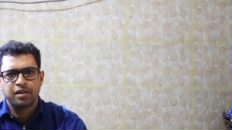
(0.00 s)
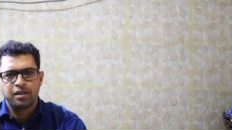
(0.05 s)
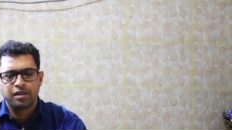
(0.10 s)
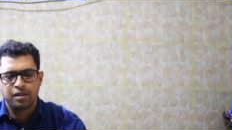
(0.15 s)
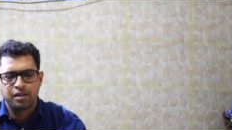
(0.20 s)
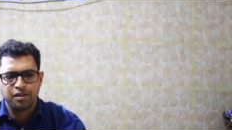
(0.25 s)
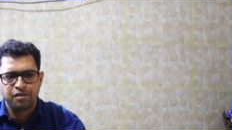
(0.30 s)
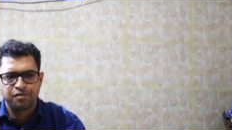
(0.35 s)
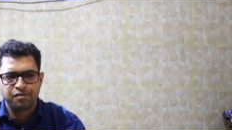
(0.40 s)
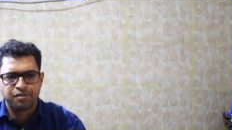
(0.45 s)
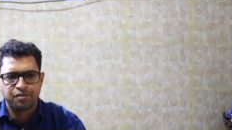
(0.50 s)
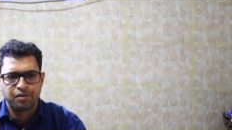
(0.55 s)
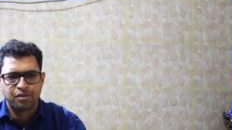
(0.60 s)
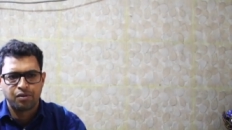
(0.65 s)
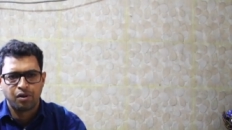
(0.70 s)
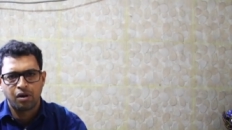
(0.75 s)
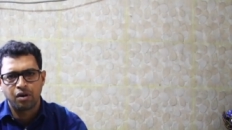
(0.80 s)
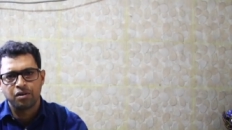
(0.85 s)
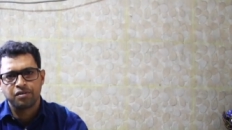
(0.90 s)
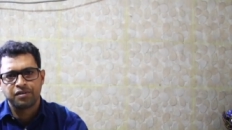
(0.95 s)
these
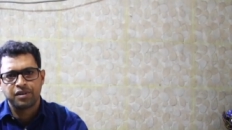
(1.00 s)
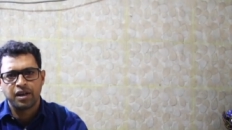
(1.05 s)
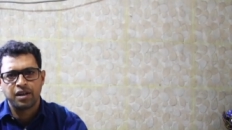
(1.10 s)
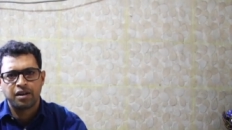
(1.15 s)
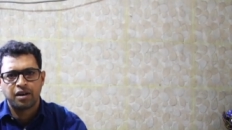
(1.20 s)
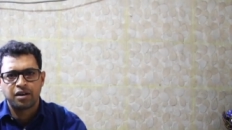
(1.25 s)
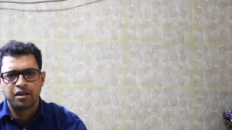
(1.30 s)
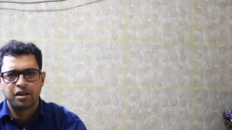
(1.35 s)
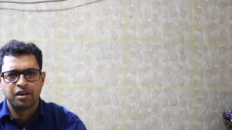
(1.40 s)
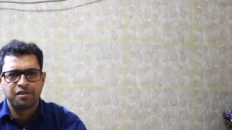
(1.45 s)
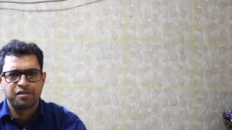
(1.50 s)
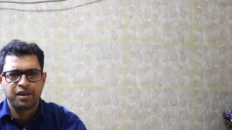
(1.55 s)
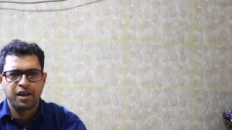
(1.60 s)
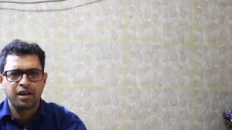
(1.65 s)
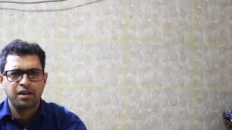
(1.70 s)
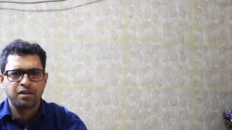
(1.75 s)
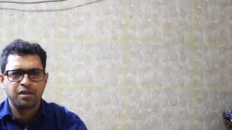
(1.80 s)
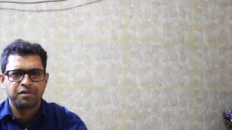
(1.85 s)
dogs can understand